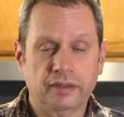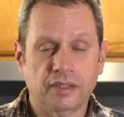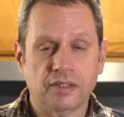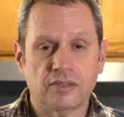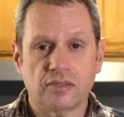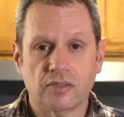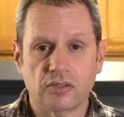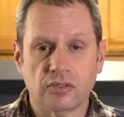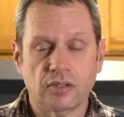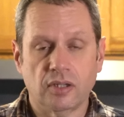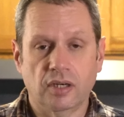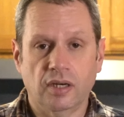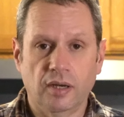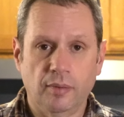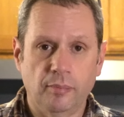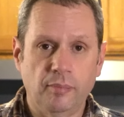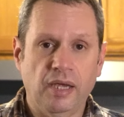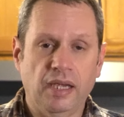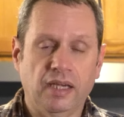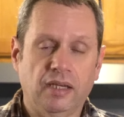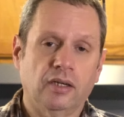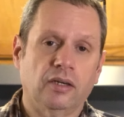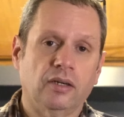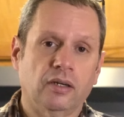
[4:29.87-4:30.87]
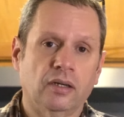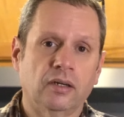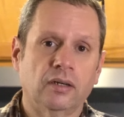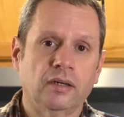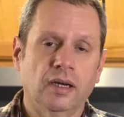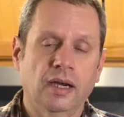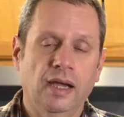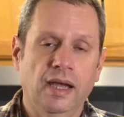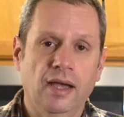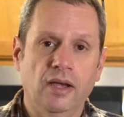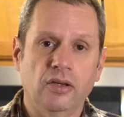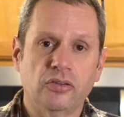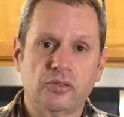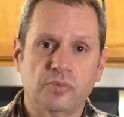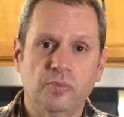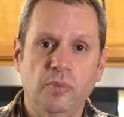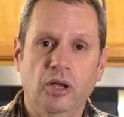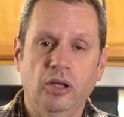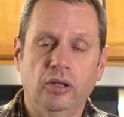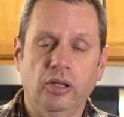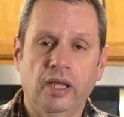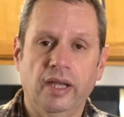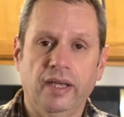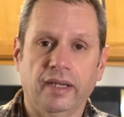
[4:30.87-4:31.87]
This is gonna make your house
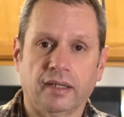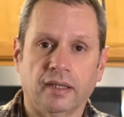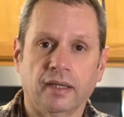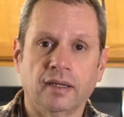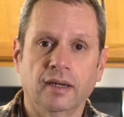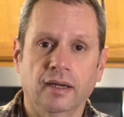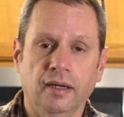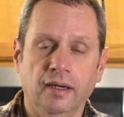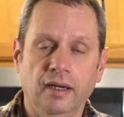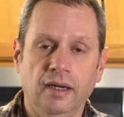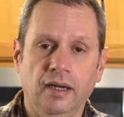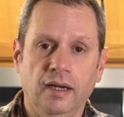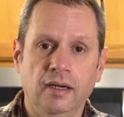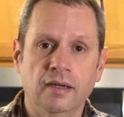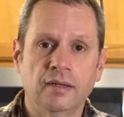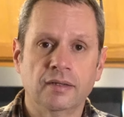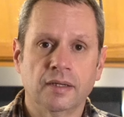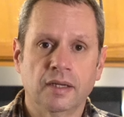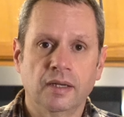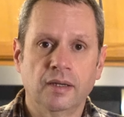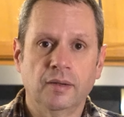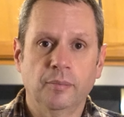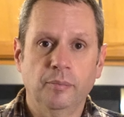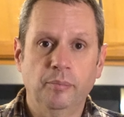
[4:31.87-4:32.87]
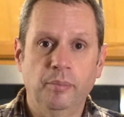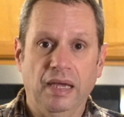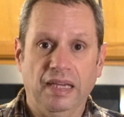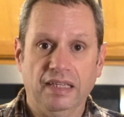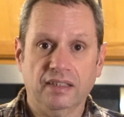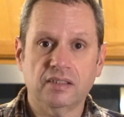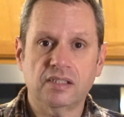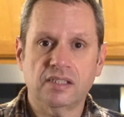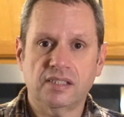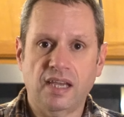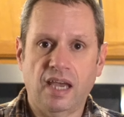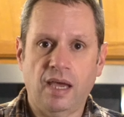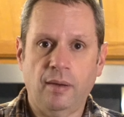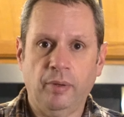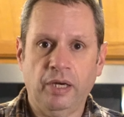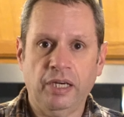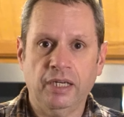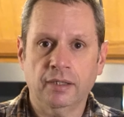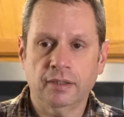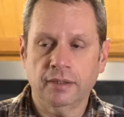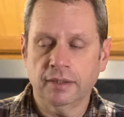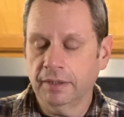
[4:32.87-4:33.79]
smell like baked salmon.